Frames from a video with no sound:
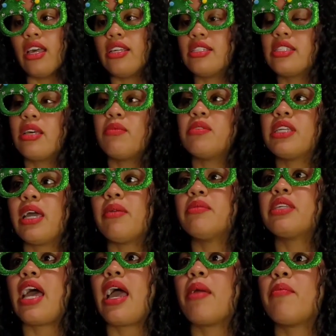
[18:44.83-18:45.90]

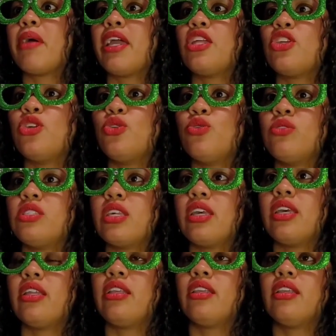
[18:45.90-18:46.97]
Sometimes I might use
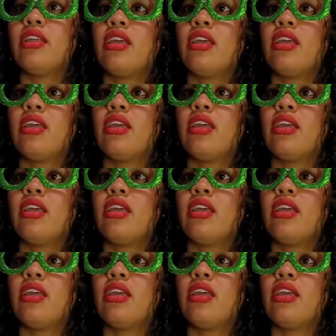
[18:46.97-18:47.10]
it,